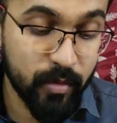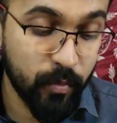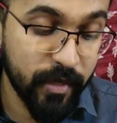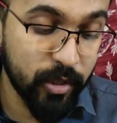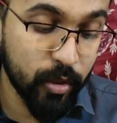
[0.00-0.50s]

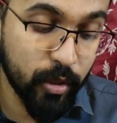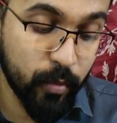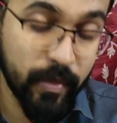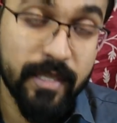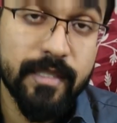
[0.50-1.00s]
So make sure
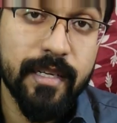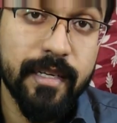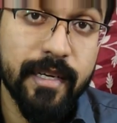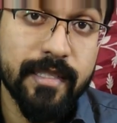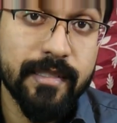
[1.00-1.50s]
you place the
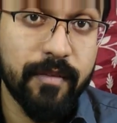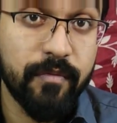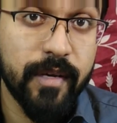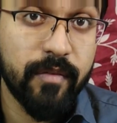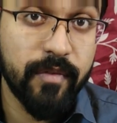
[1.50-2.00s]
LDR
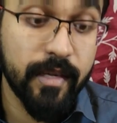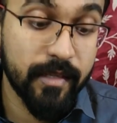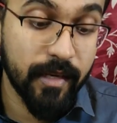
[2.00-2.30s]
somewhere where